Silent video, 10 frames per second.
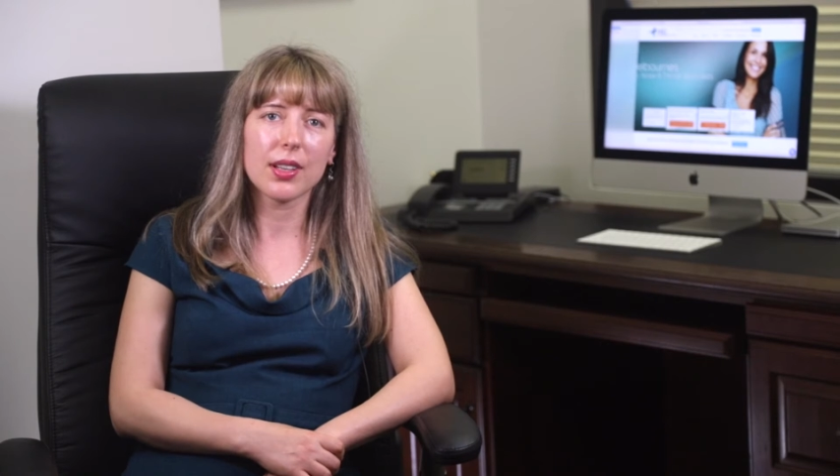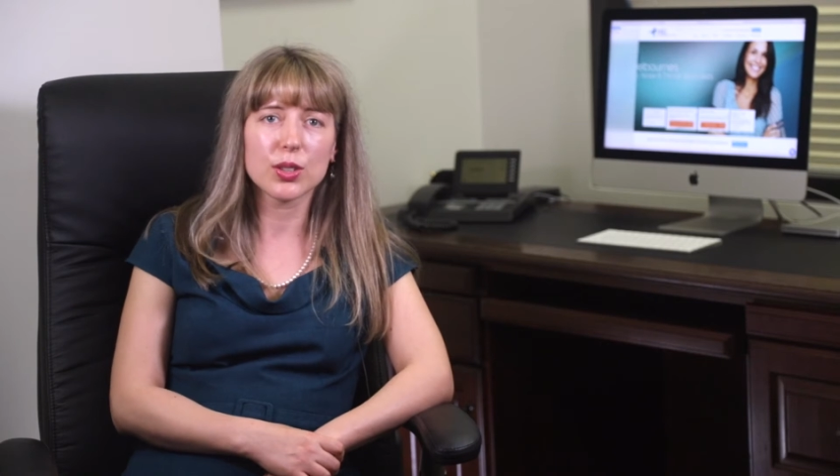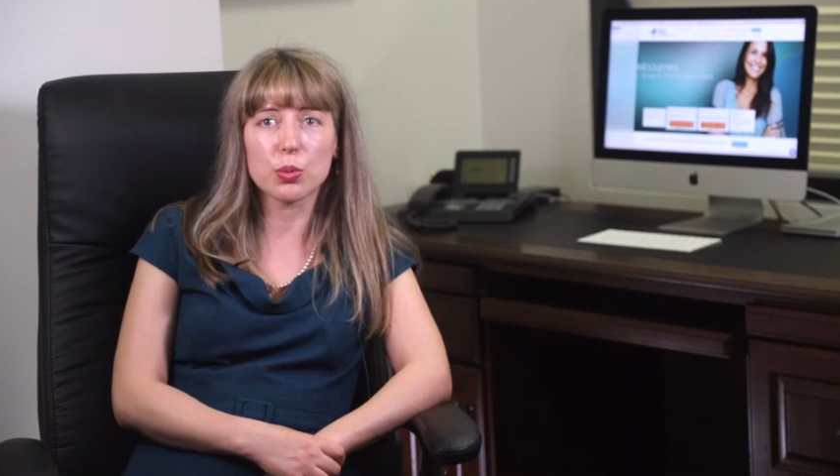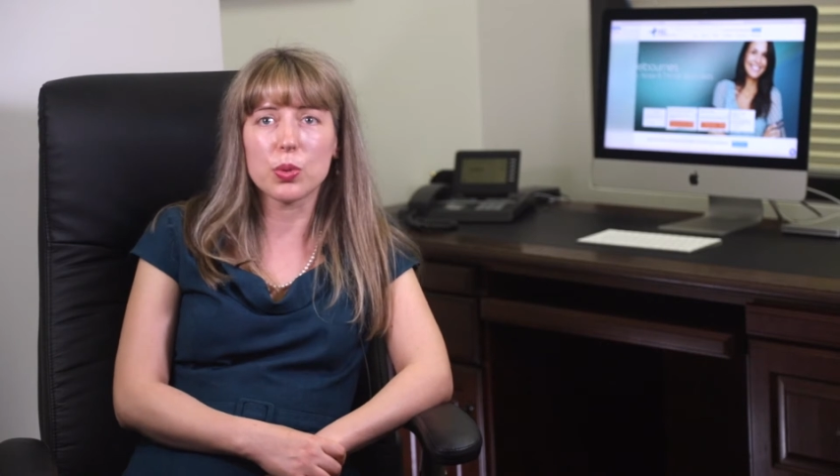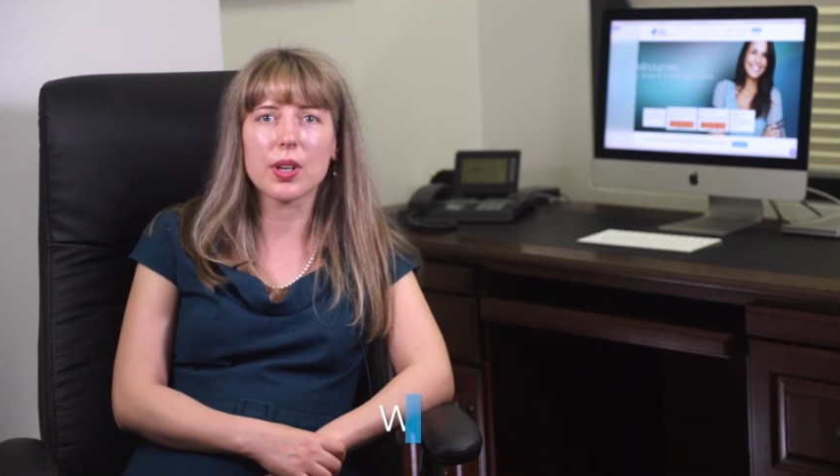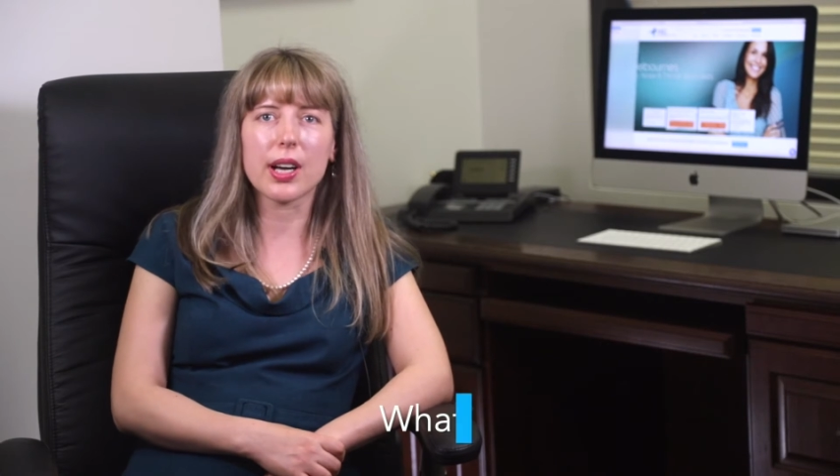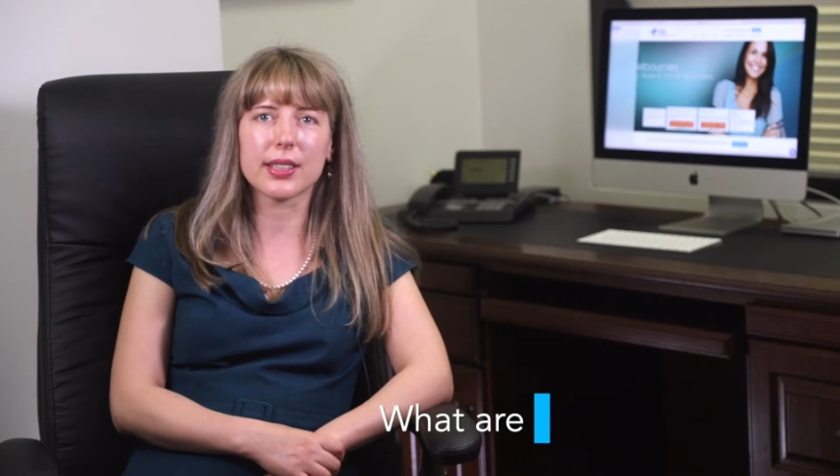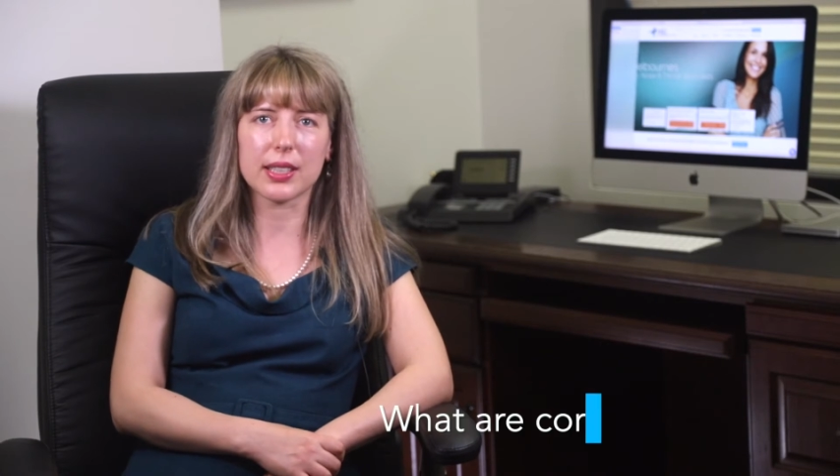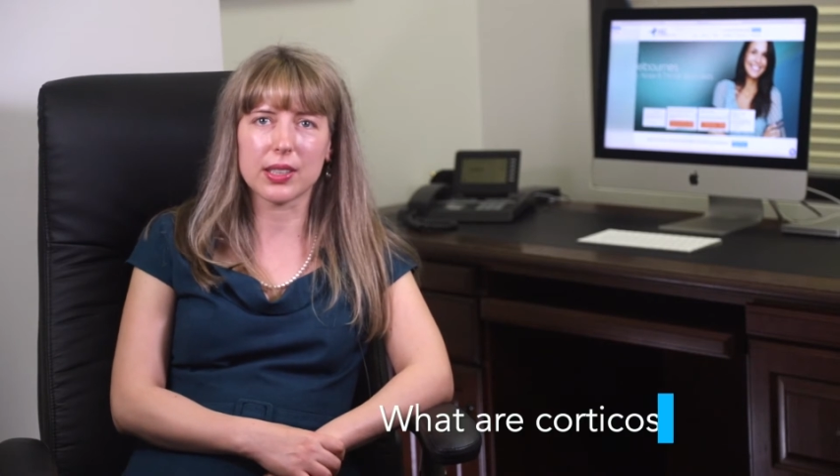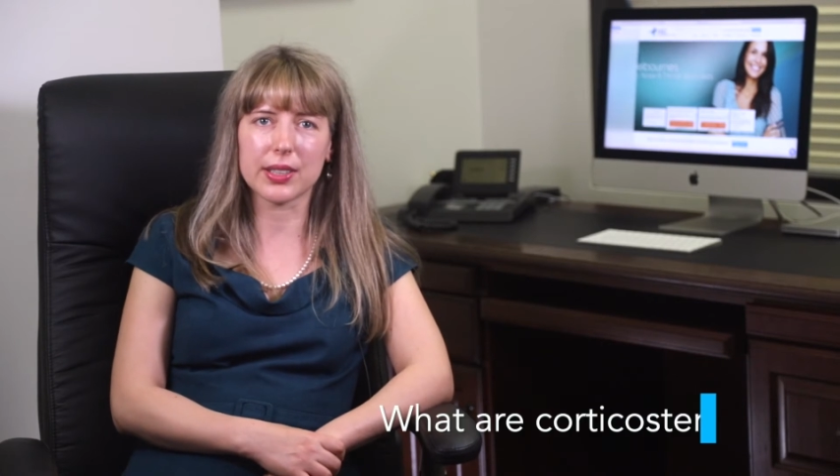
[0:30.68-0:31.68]
So what are the
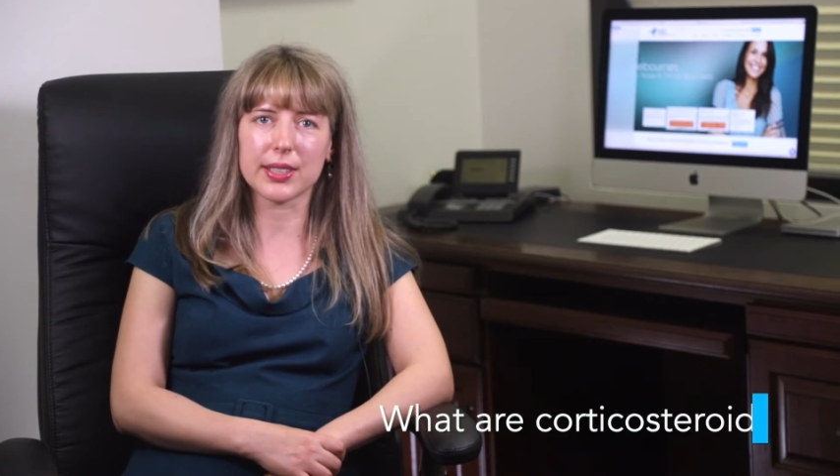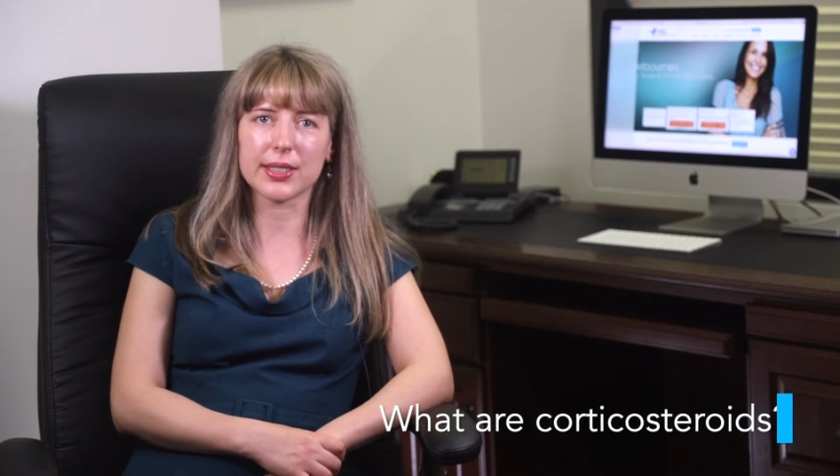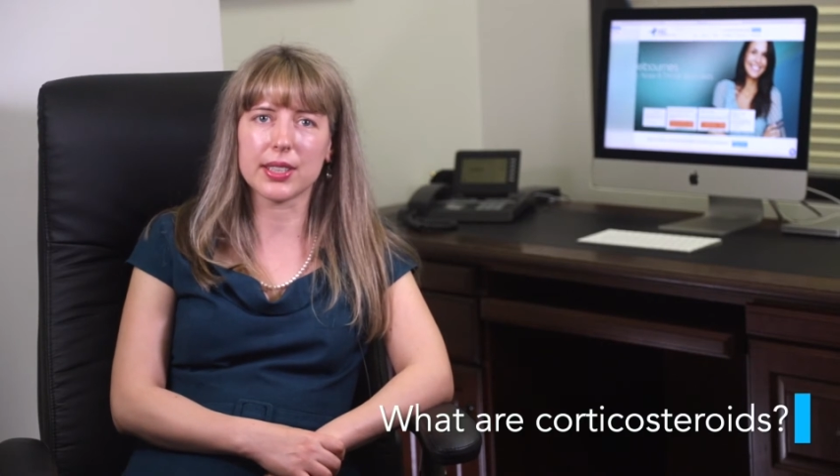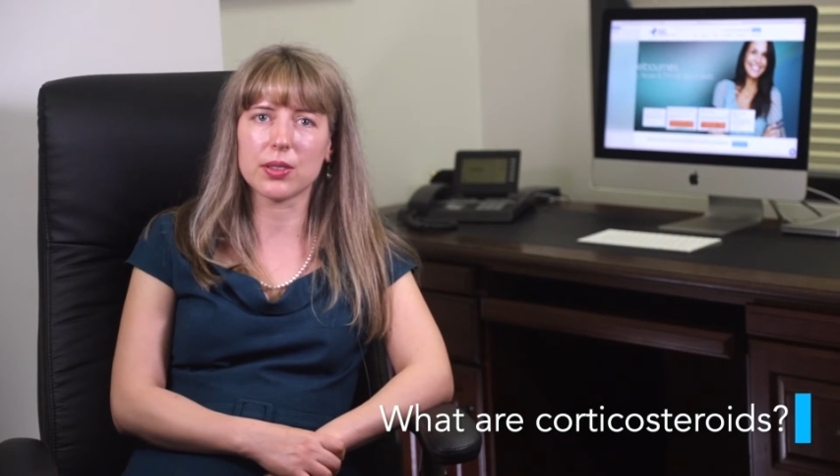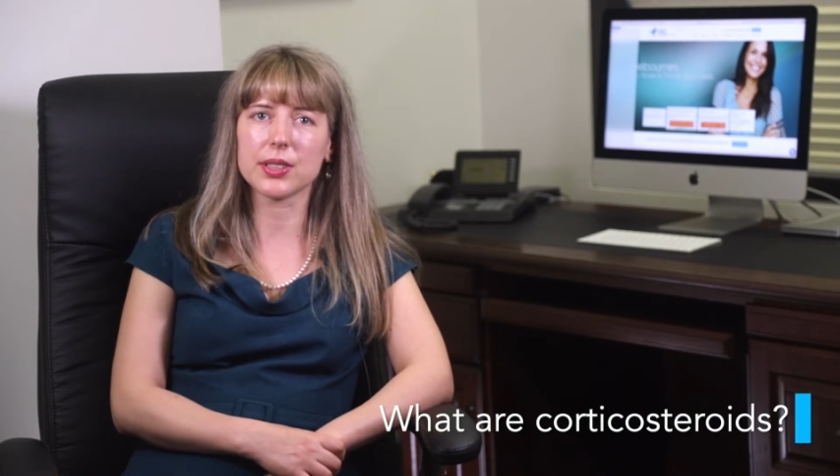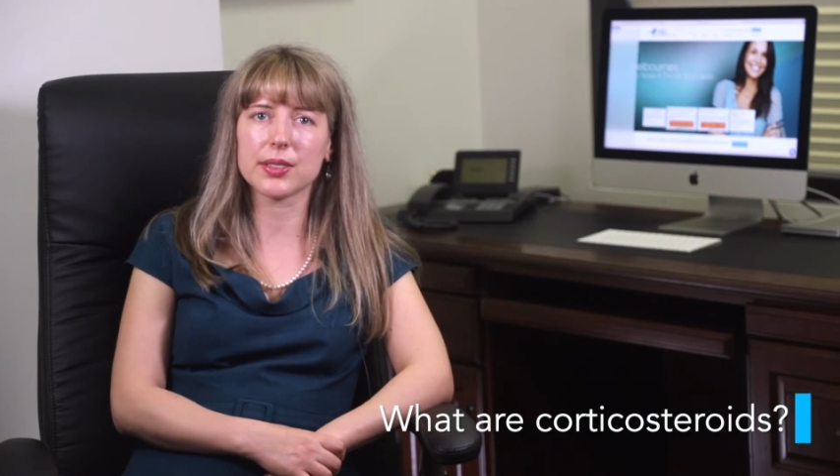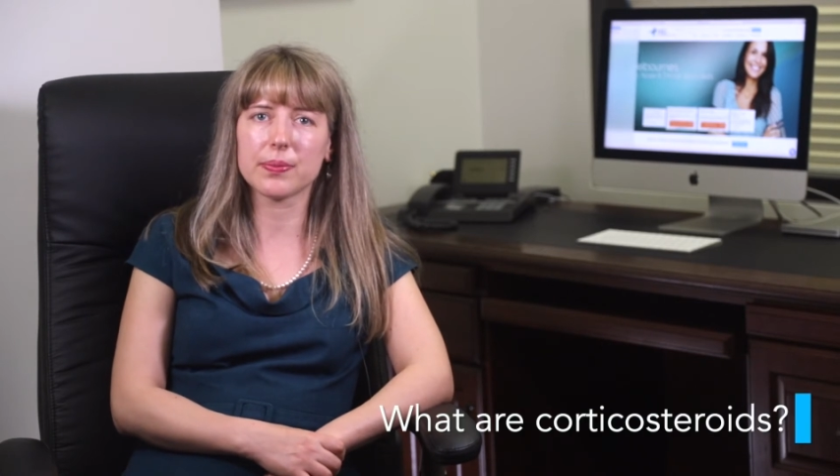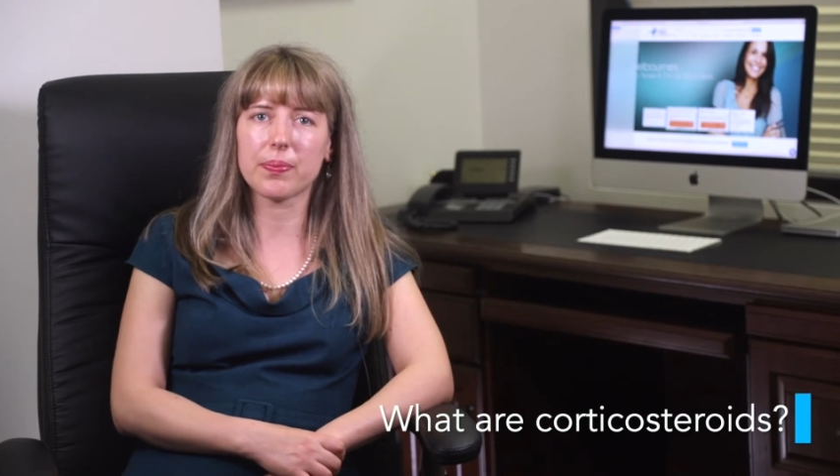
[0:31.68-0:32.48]
corticosteroids?